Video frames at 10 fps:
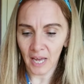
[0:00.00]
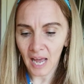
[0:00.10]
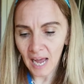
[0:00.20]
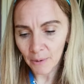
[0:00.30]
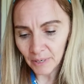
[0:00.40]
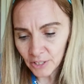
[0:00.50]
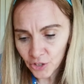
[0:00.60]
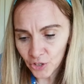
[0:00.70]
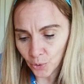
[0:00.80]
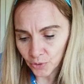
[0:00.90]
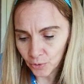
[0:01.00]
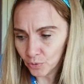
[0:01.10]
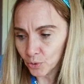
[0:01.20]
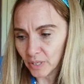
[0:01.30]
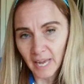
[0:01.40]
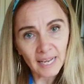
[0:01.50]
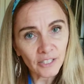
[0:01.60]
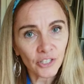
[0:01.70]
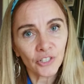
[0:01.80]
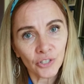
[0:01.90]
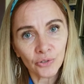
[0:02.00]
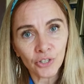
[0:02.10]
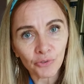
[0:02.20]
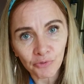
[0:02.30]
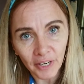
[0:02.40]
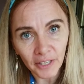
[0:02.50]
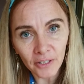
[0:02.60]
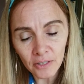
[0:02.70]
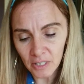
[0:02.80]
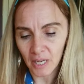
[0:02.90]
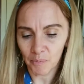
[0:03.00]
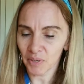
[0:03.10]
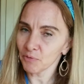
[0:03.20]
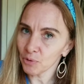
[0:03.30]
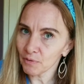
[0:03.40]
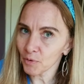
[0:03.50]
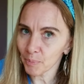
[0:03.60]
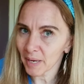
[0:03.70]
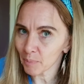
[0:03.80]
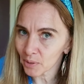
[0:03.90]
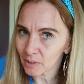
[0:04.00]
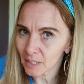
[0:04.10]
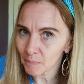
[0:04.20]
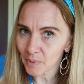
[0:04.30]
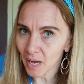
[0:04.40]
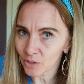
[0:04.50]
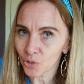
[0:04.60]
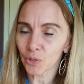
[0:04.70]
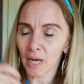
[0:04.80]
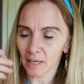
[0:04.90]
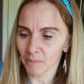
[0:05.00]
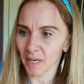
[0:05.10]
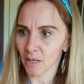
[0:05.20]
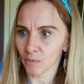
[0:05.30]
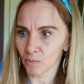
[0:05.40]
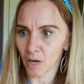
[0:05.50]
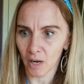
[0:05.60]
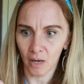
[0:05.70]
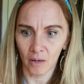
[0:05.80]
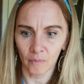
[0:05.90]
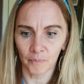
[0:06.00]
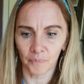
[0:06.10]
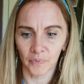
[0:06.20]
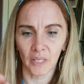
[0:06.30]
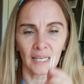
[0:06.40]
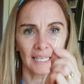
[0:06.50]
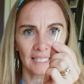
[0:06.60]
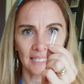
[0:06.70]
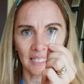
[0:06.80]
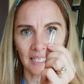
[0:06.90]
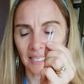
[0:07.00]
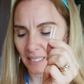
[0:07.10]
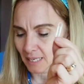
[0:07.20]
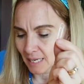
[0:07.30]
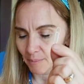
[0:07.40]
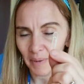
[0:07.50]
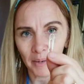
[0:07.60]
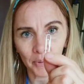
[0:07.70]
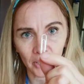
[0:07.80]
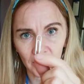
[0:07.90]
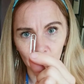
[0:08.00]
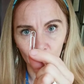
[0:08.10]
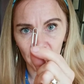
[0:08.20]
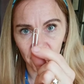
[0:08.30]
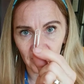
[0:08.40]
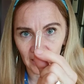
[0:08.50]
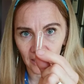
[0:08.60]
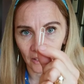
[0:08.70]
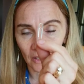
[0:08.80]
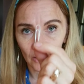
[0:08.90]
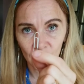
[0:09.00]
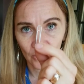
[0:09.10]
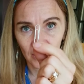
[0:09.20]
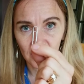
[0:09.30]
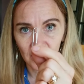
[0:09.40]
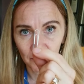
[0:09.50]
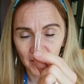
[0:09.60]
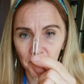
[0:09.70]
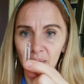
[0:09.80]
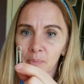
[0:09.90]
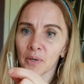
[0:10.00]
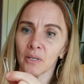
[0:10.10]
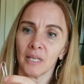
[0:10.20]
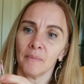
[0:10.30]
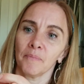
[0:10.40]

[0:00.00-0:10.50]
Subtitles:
I want to show you, you can just use your fingers, but if you have a paper clip, I'll show you how to make a easy paper clip weaving needle. So this is my paper clip.